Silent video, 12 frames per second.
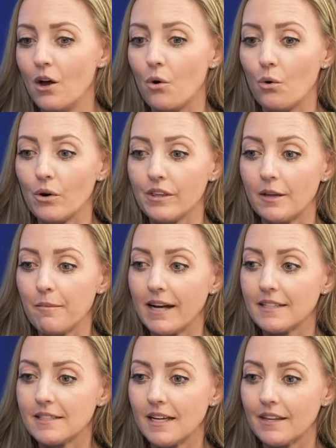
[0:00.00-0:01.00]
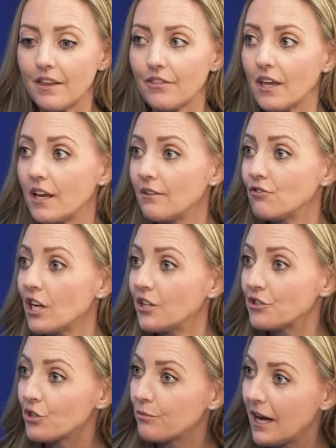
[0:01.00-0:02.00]
Or they might say that they've
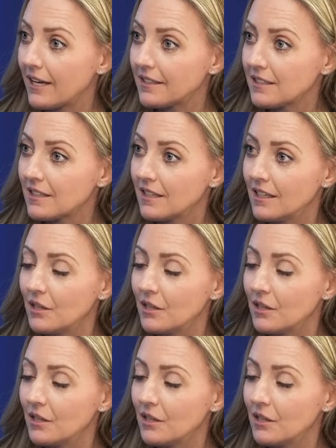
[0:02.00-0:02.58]
changed their mind,